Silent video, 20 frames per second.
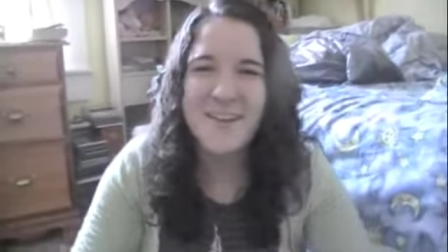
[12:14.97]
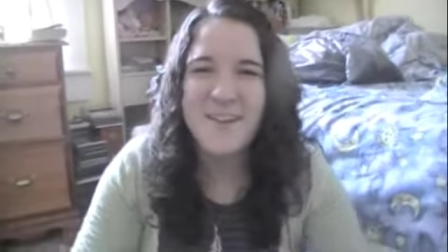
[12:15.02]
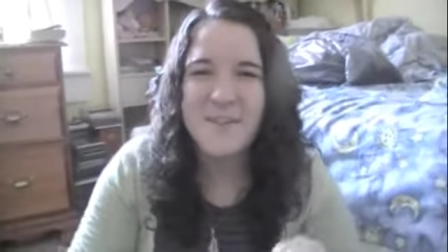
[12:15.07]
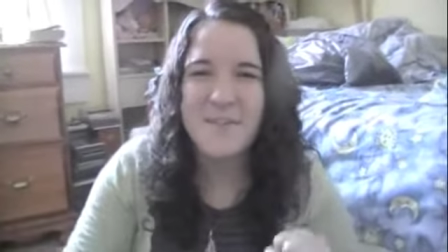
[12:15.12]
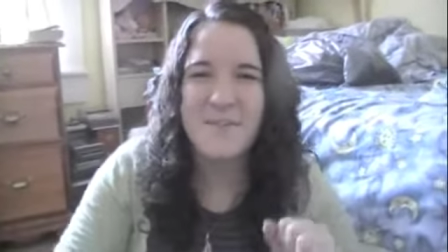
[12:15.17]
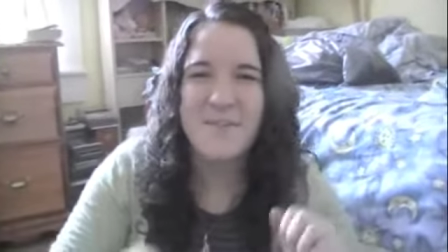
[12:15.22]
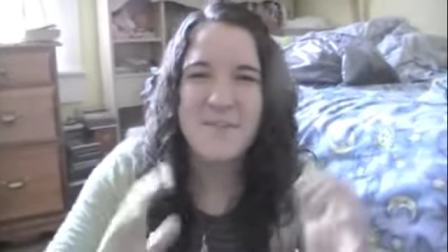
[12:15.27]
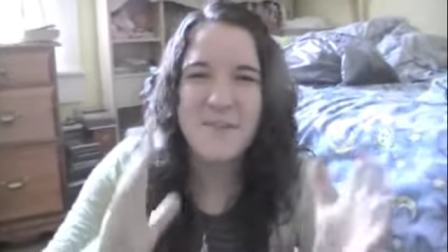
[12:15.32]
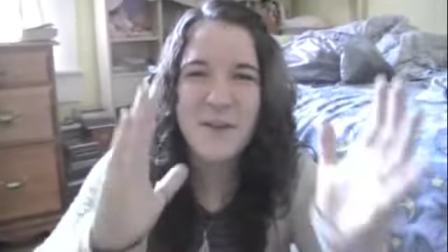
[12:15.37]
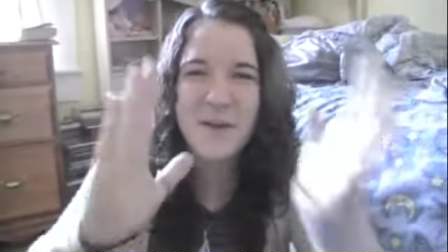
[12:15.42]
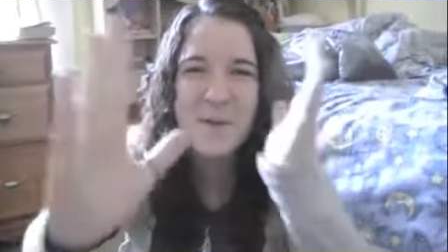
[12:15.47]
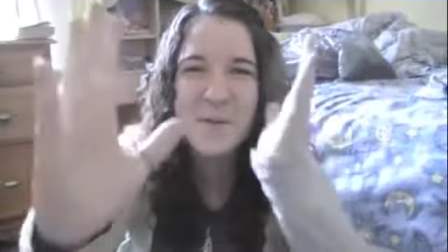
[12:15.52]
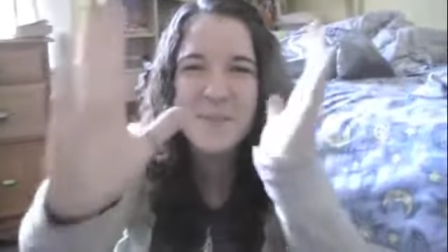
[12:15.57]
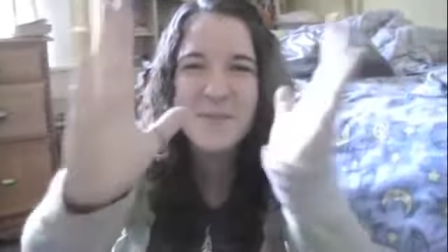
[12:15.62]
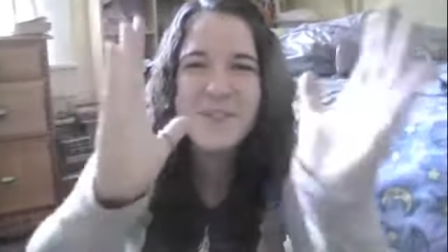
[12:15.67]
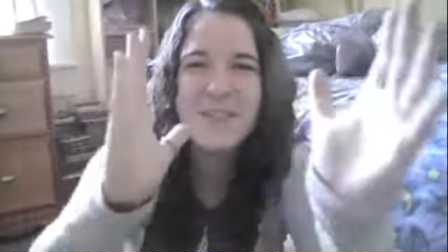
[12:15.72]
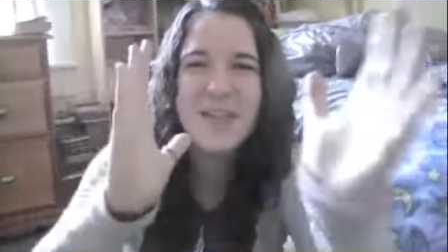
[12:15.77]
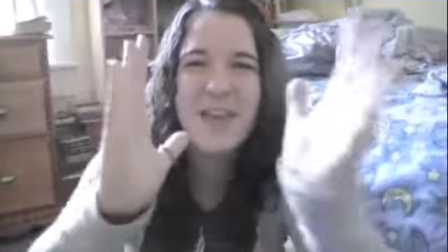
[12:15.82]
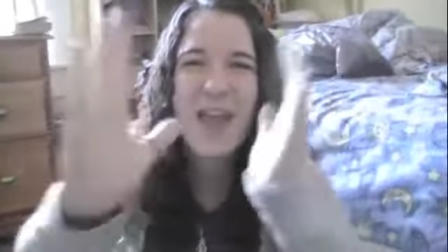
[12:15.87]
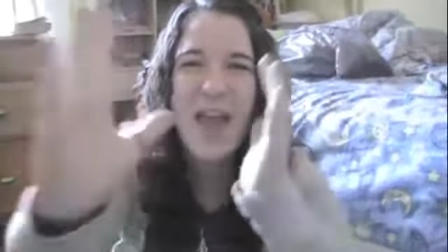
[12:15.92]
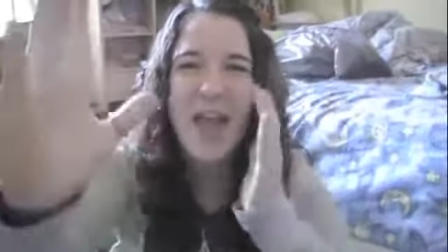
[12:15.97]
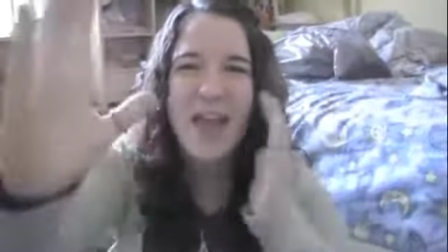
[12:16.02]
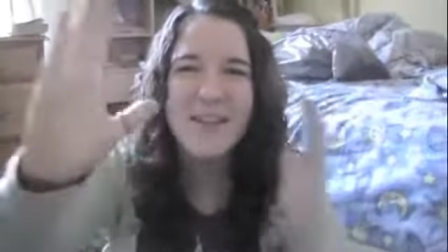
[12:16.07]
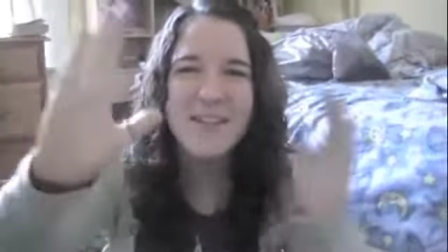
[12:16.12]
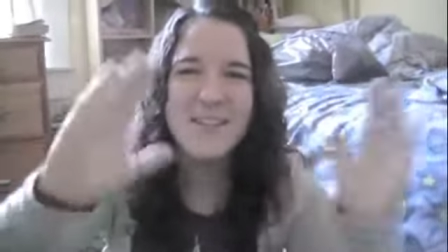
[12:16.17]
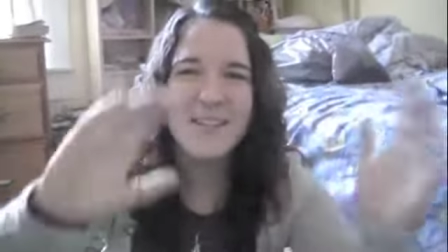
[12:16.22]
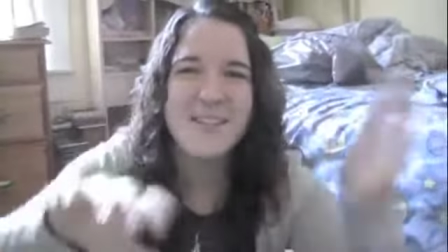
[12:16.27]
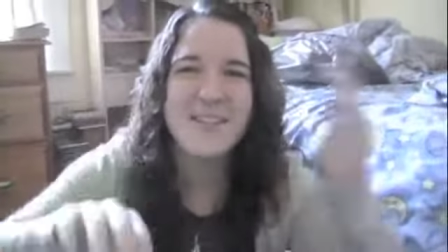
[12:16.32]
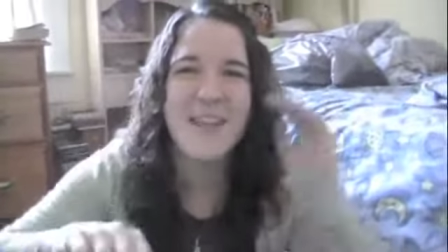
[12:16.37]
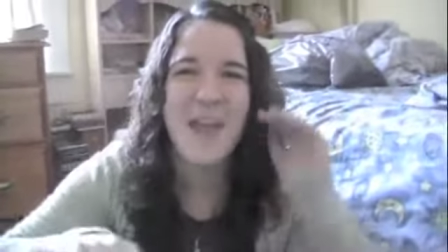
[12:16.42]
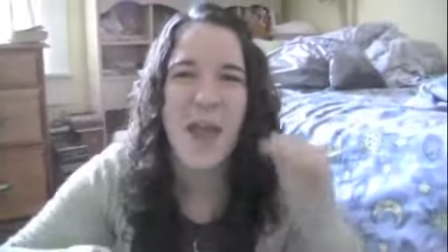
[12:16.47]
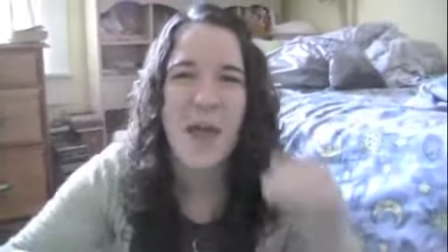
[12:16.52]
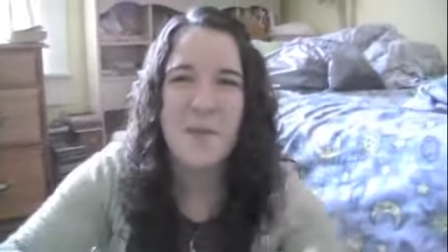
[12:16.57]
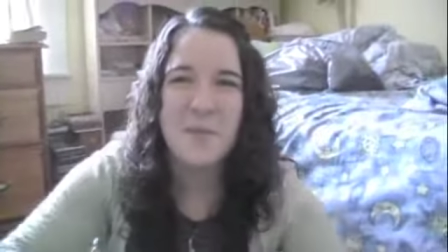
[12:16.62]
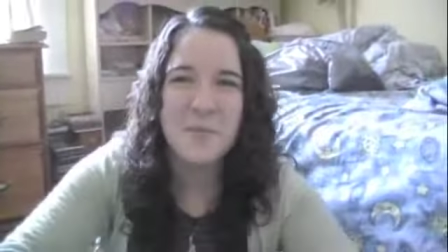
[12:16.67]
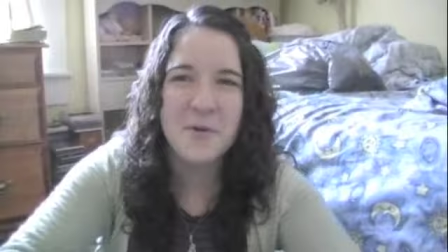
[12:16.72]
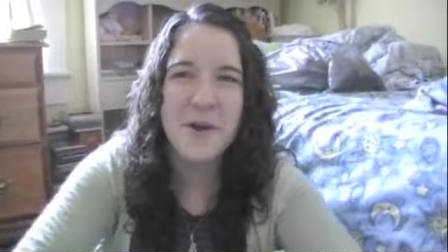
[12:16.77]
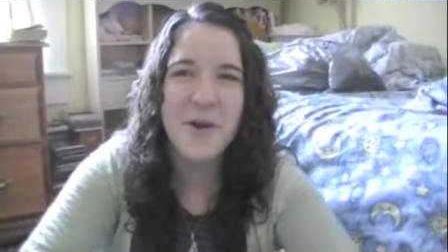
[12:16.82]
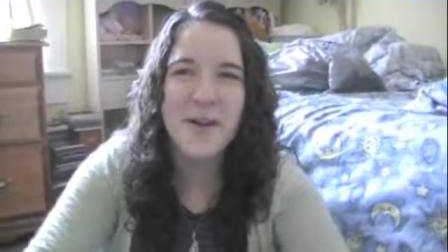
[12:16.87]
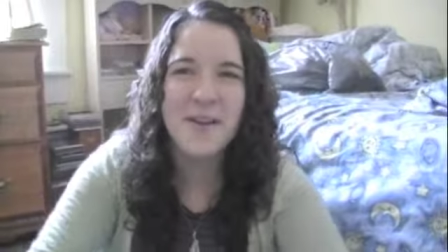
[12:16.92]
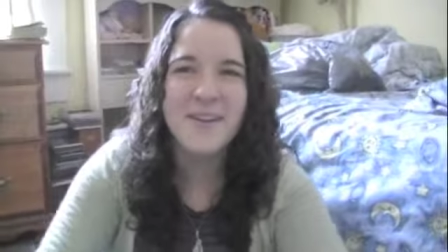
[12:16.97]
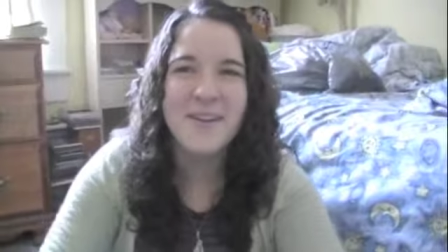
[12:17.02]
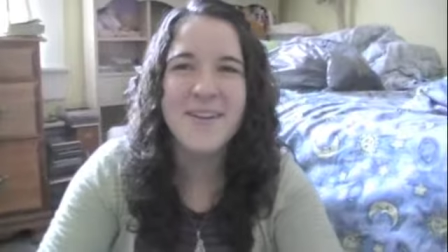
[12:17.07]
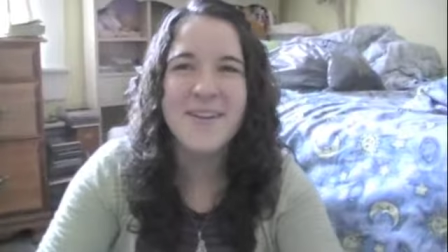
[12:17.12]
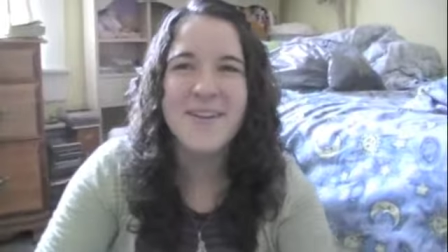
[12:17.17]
filmed candid camera.